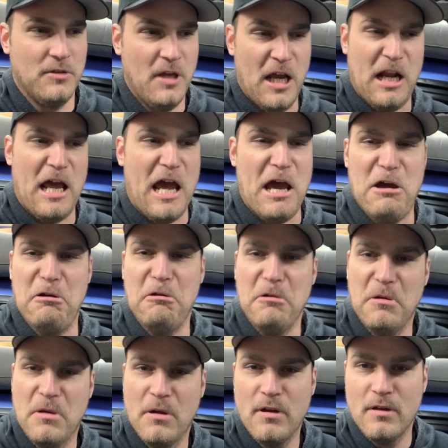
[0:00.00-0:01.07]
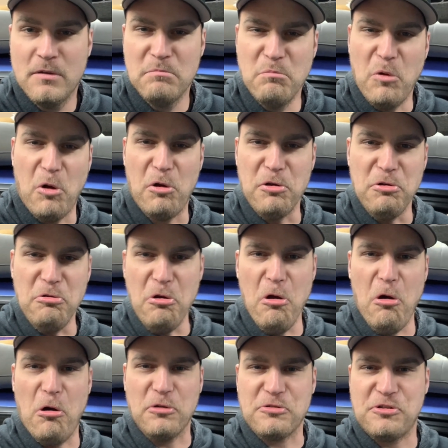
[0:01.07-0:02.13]
Hello, my
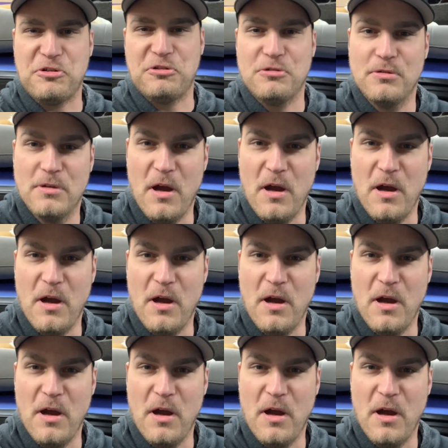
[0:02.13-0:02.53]
notch.